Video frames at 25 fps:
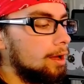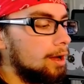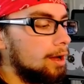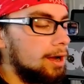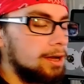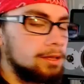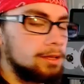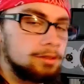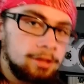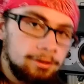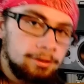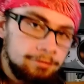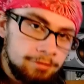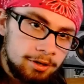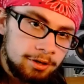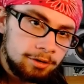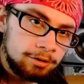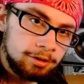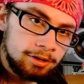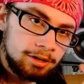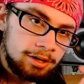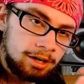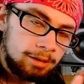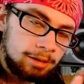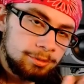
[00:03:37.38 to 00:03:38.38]
I love the
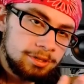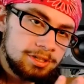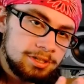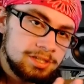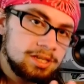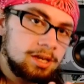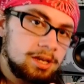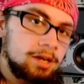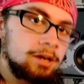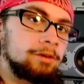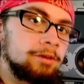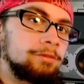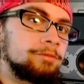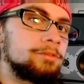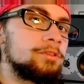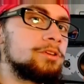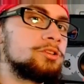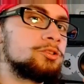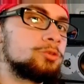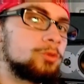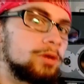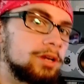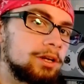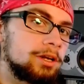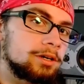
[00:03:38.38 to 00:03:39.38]
ergonomics of the
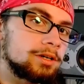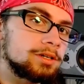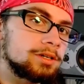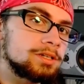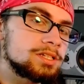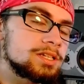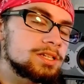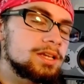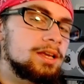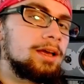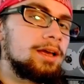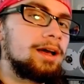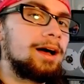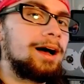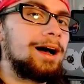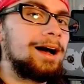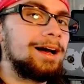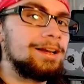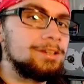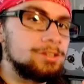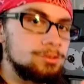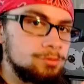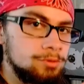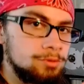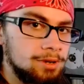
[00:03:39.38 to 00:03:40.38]
triggers. I
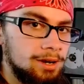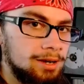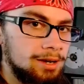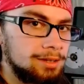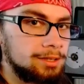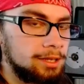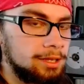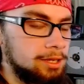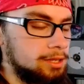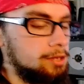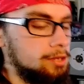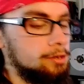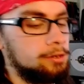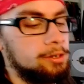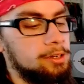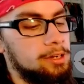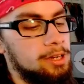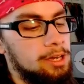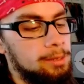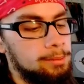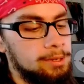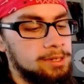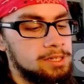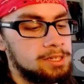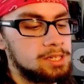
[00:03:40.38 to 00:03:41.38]
do not like the
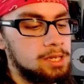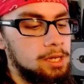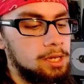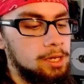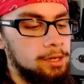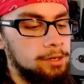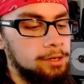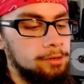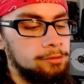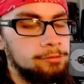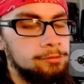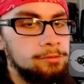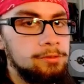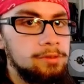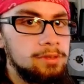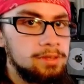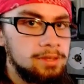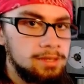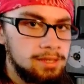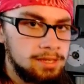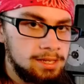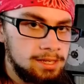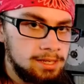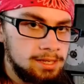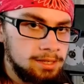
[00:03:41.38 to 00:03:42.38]
ergonomics of
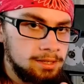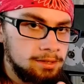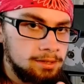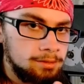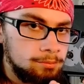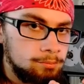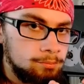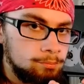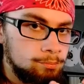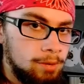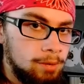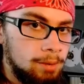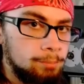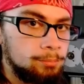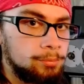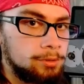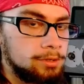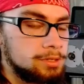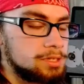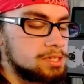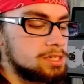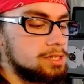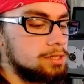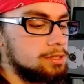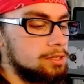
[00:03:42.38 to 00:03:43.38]
the
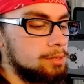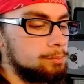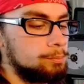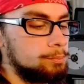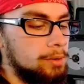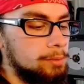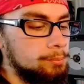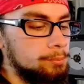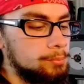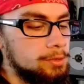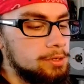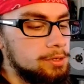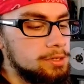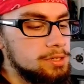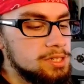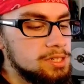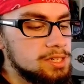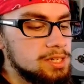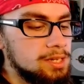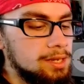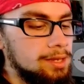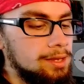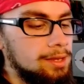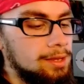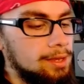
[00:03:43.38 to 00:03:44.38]
bumpers. The bumpers
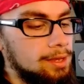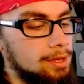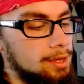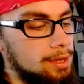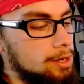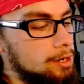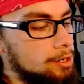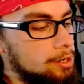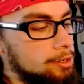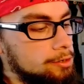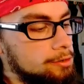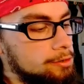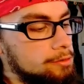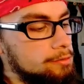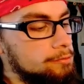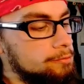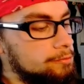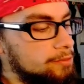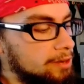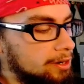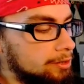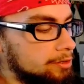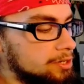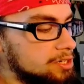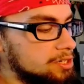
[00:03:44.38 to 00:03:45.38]
are
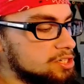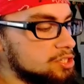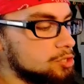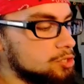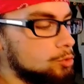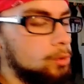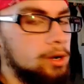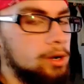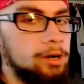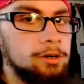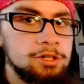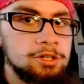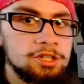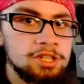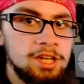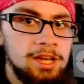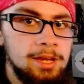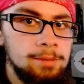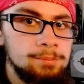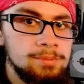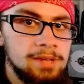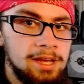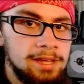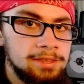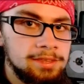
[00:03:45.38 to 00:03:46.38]
very square
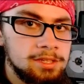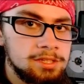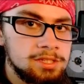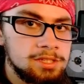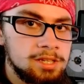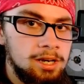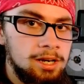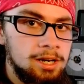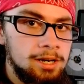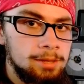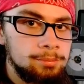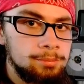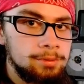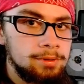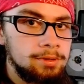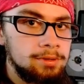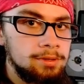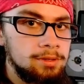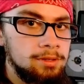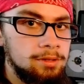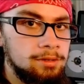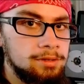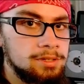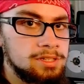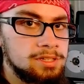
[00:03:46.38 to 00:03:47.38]
shaped at the top.
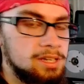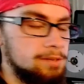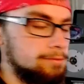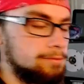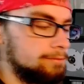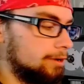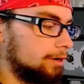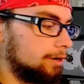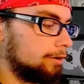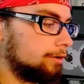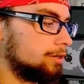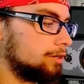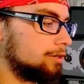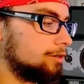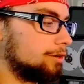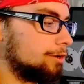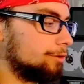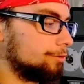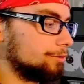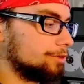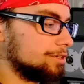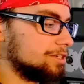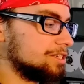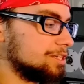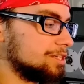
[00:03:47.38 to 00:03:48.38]
There is a very
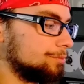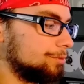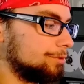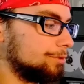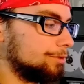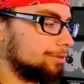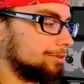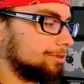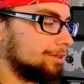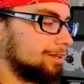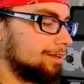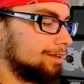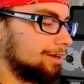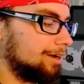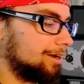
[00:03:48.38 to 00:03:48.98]
noticeable